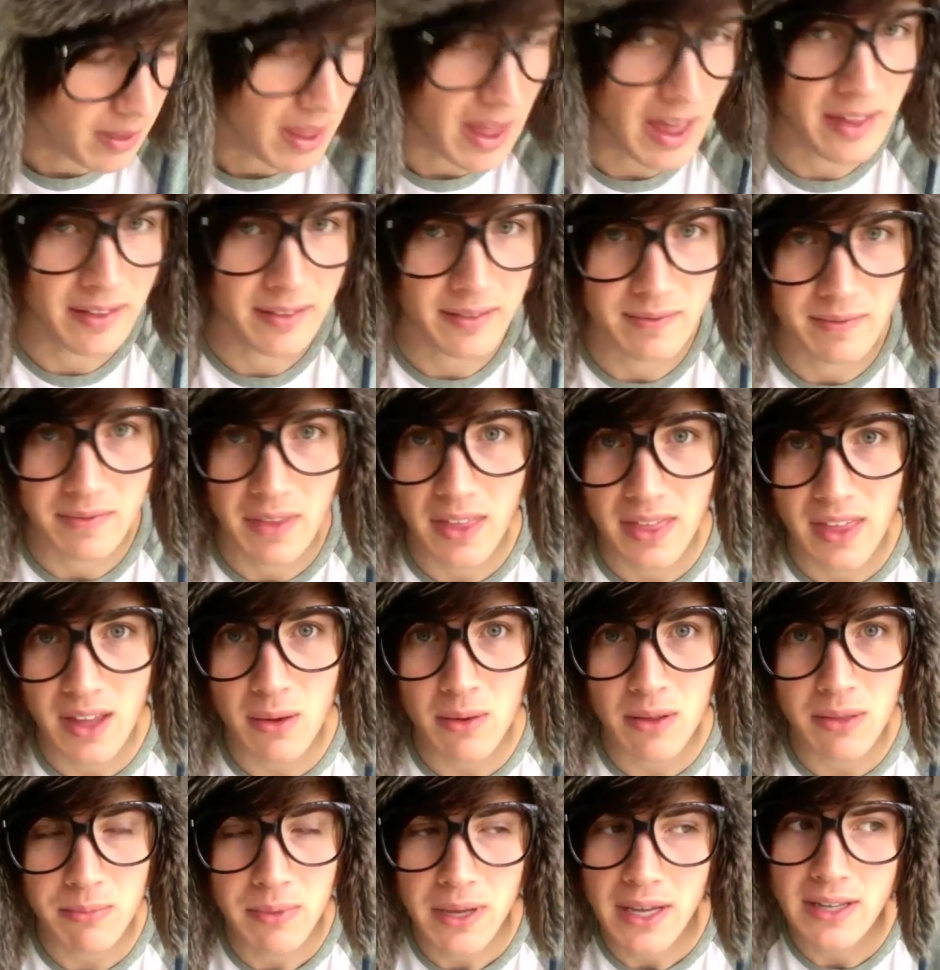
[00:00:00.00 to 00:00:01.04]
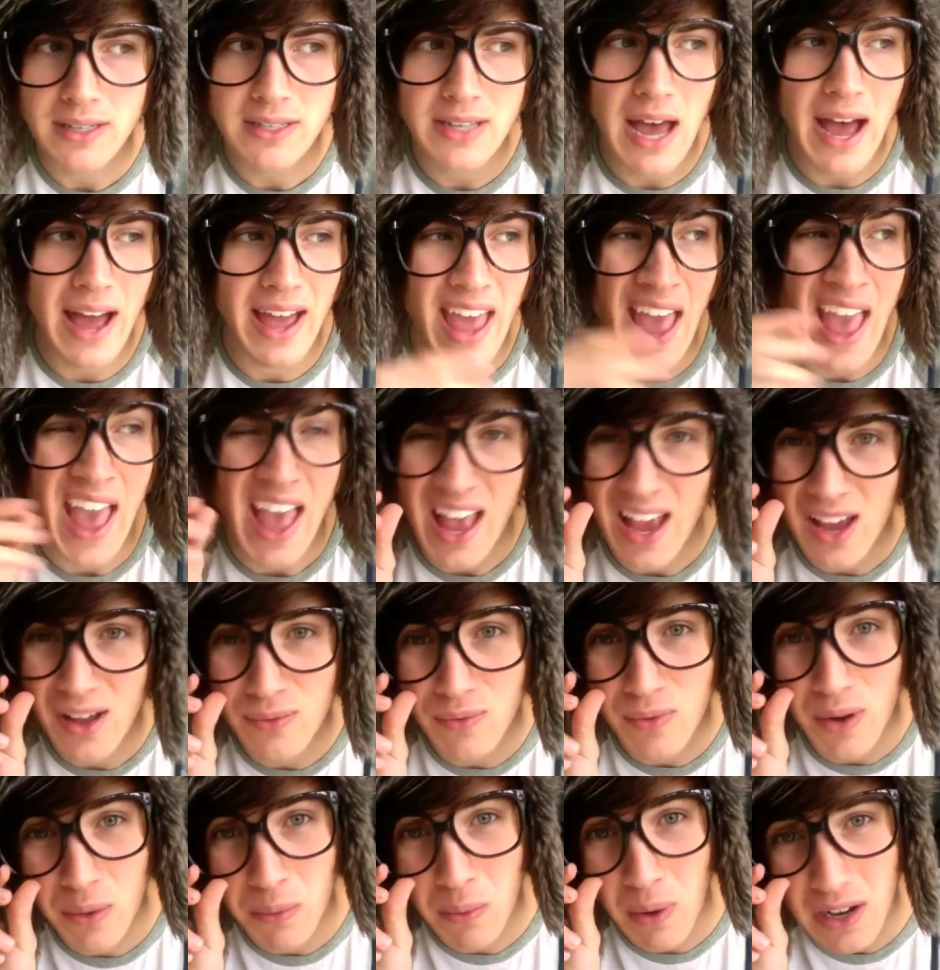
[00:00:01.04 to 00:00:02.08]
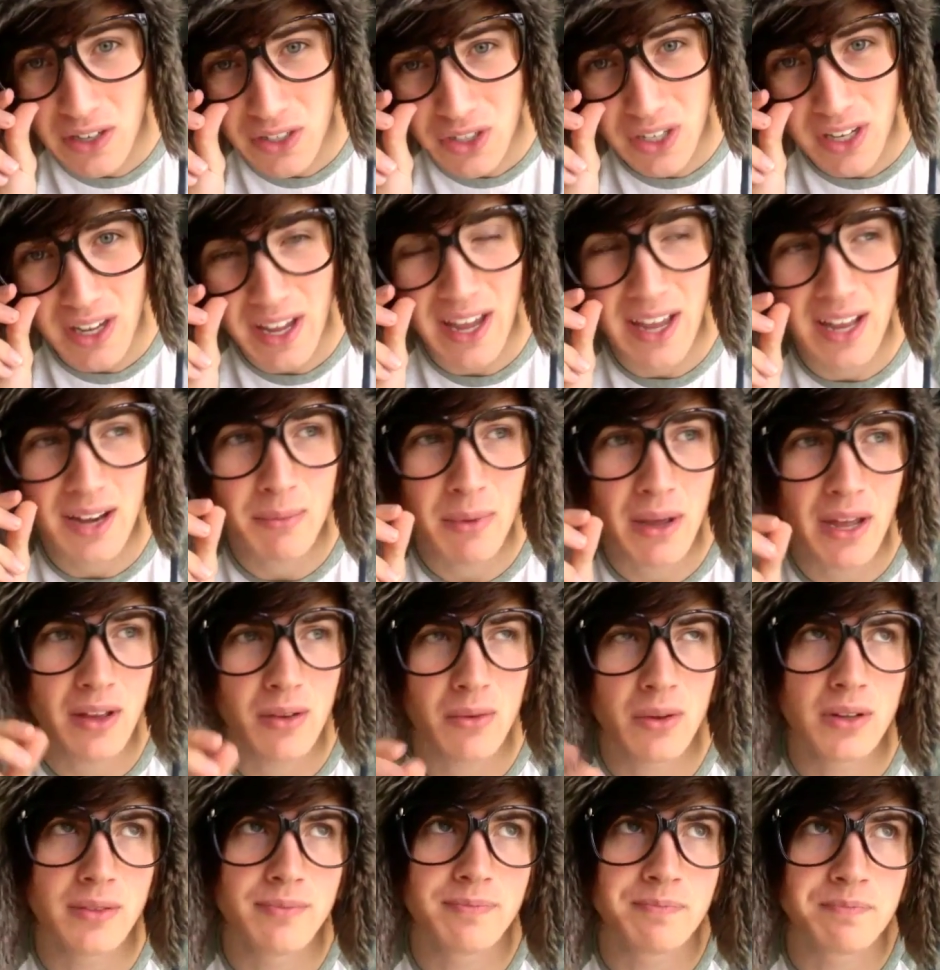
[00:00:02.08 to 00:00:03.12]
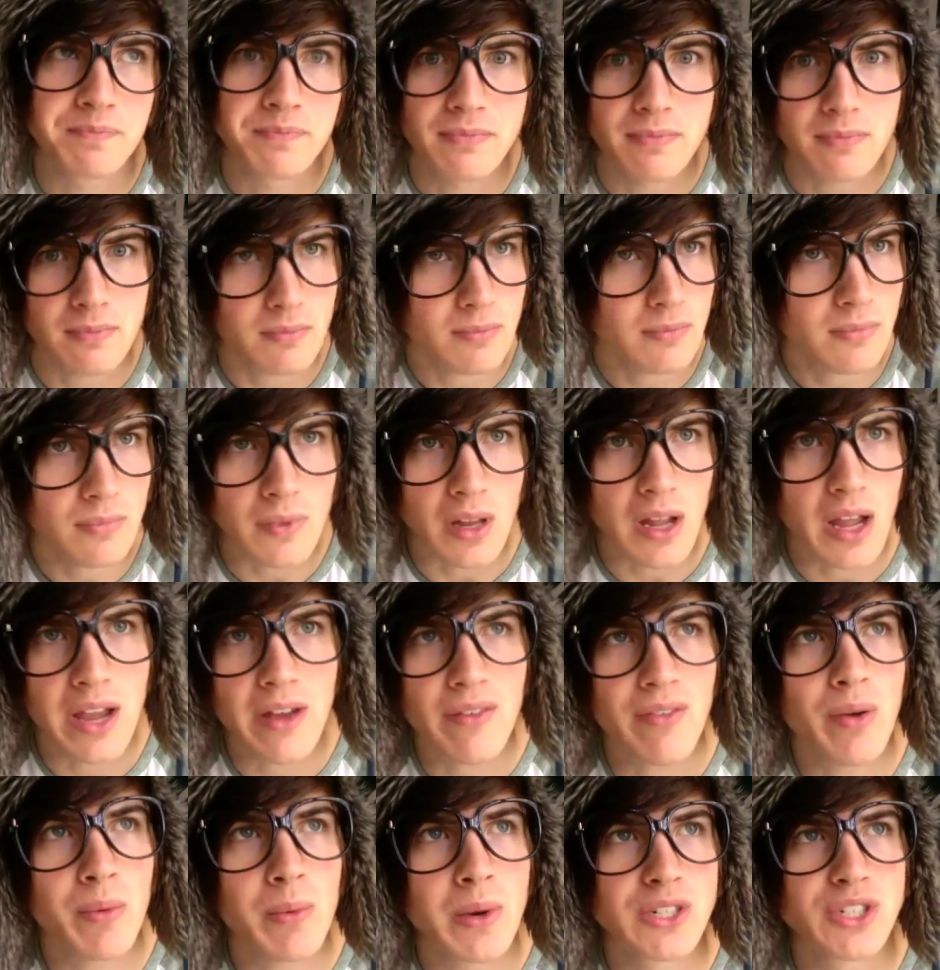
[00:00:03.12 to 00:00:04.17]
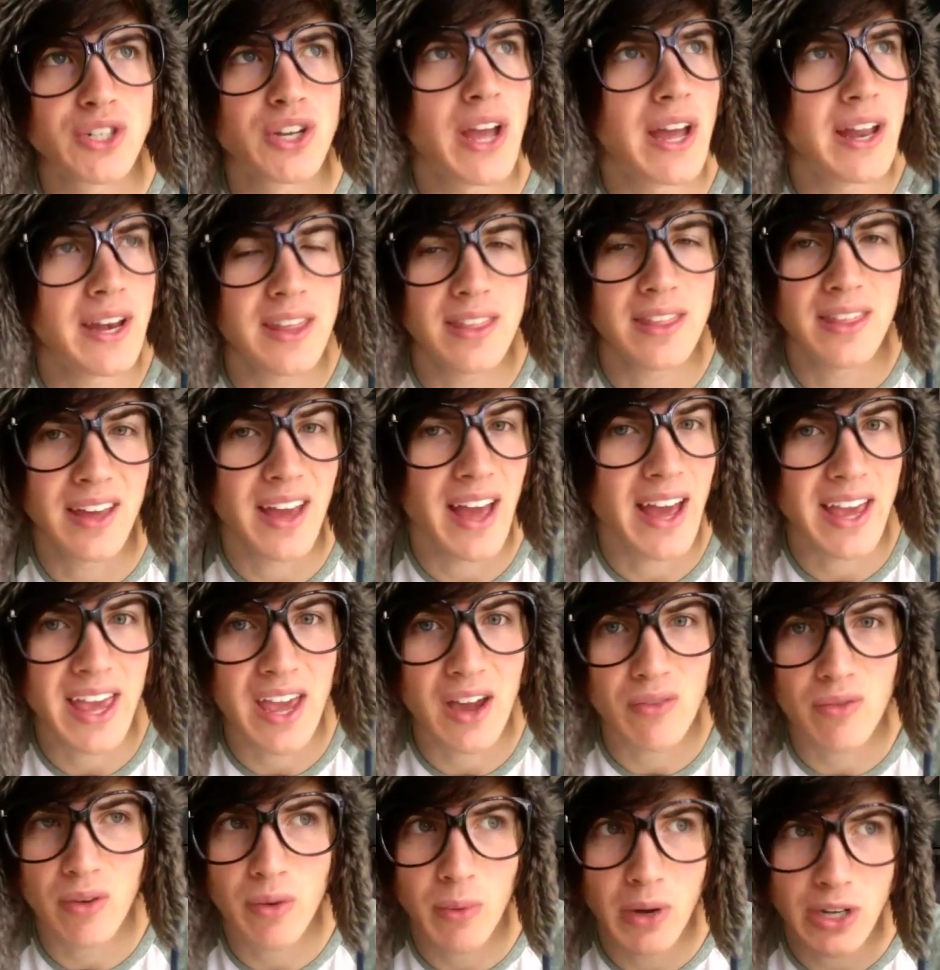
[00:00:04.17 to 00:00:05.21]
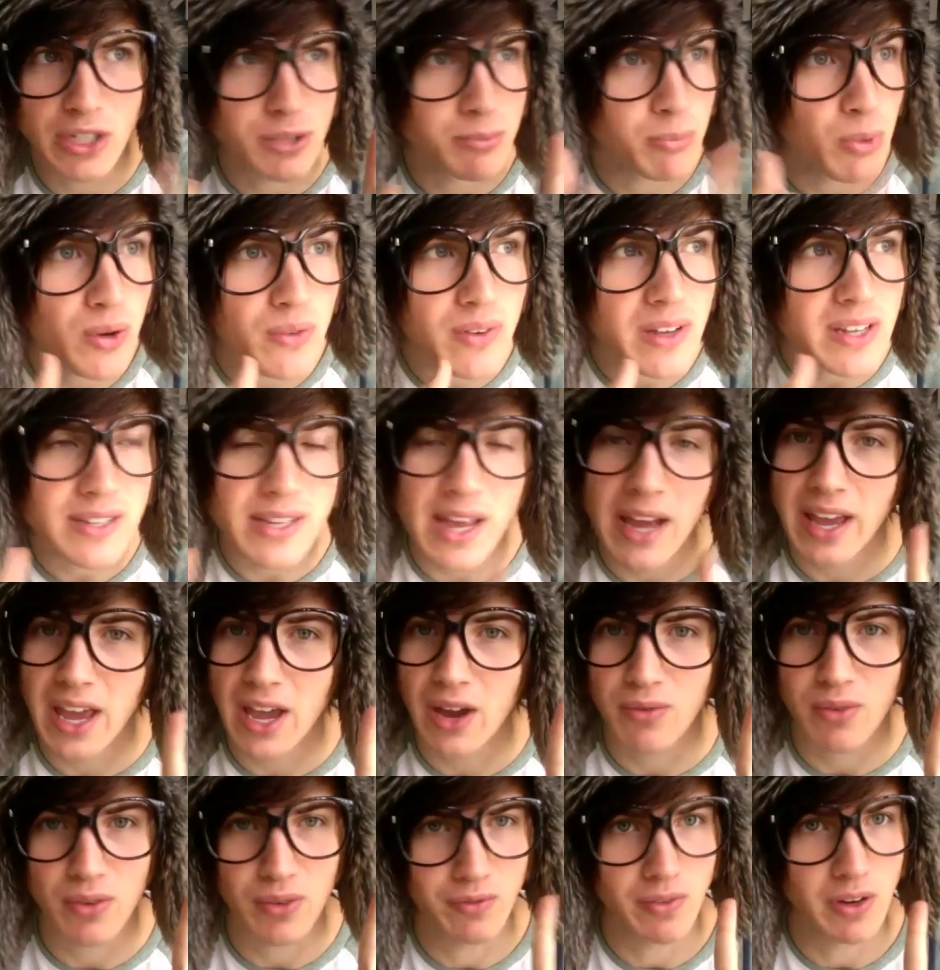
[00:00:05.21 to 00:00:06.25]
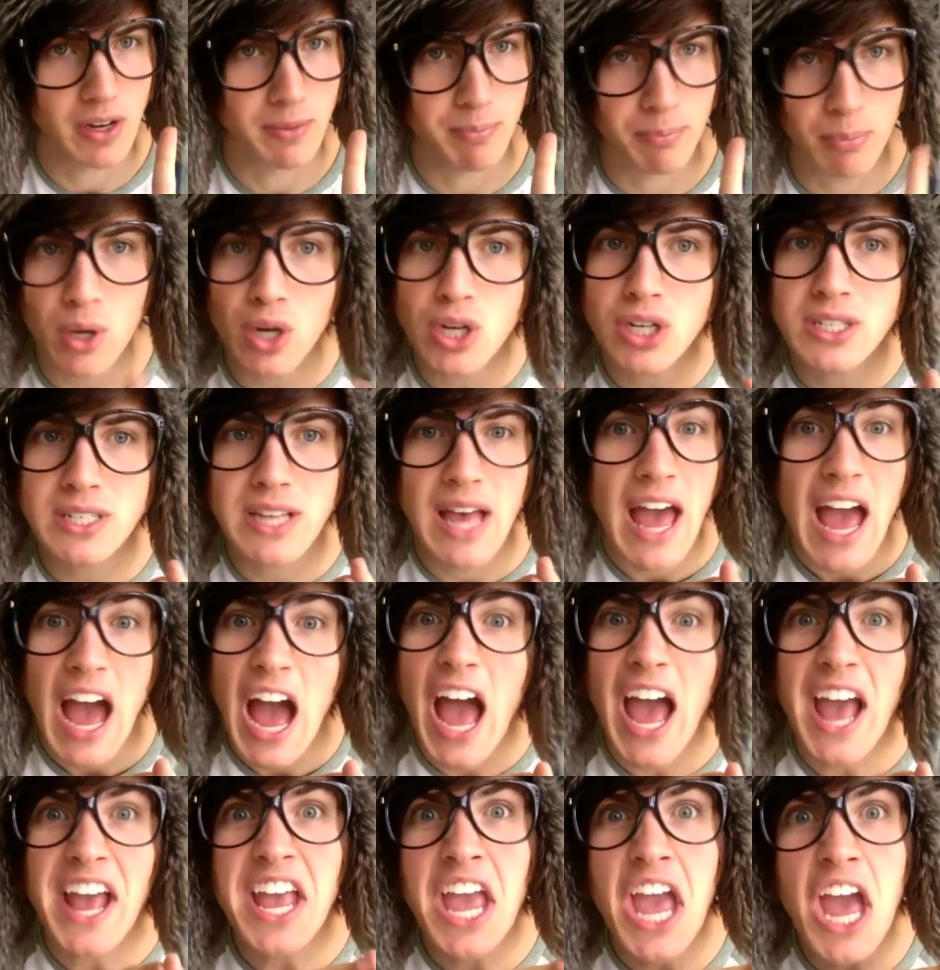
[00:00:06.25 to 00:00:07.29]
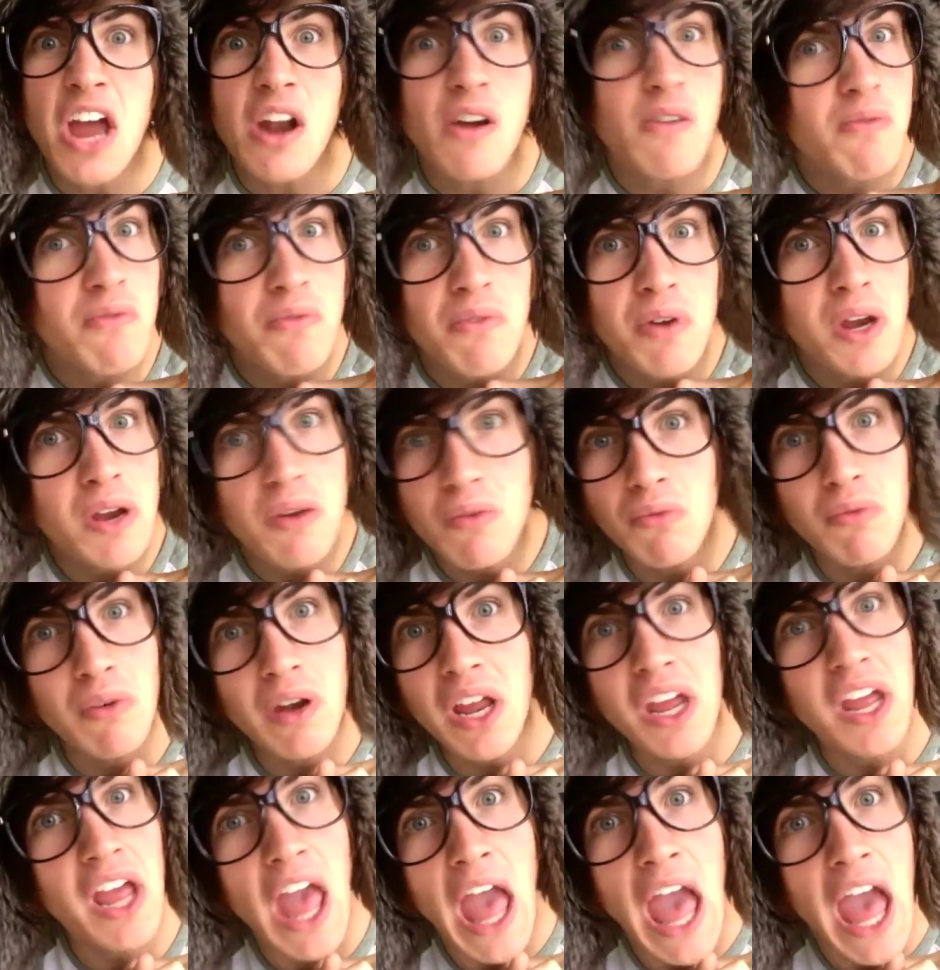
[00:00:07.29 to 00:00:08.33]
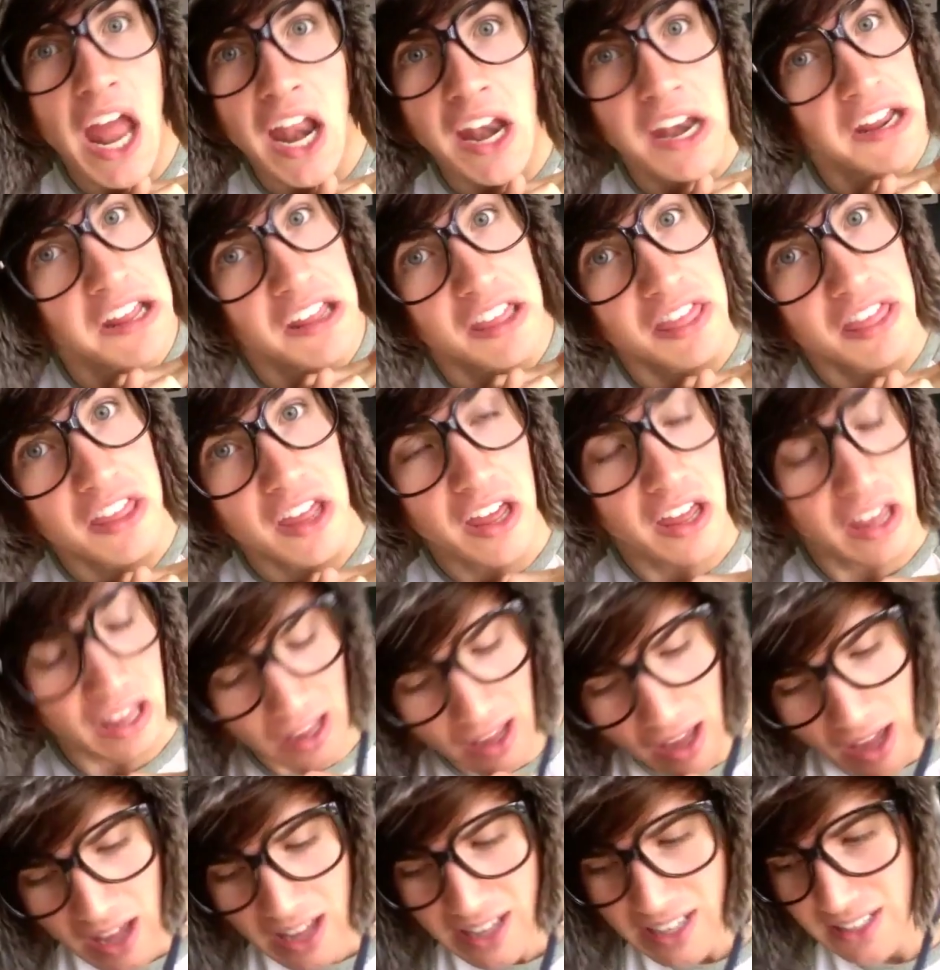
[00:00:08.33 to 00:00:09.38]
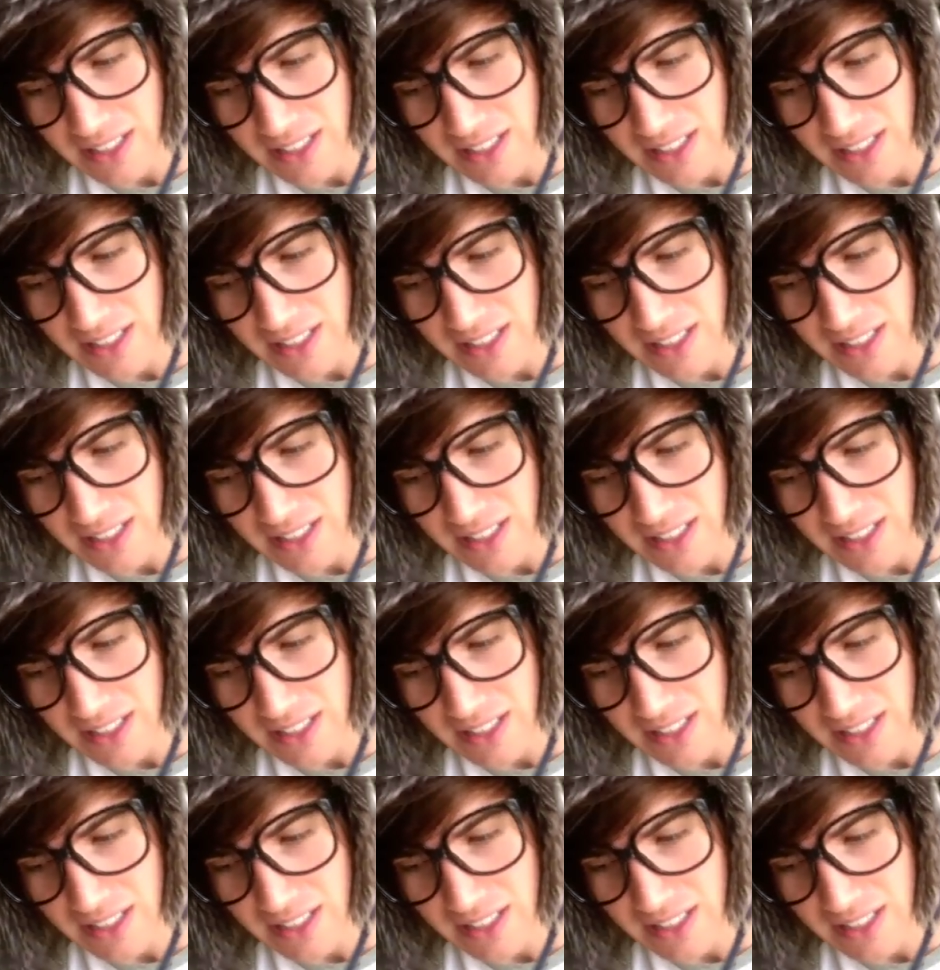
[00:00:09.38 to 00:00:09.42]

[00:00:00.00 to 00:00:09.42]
And the thing with me is, I hate rewatching anime. Well, I hate rewatching anything. I can't rewatch movies. I can't reread books. I can't reread anything.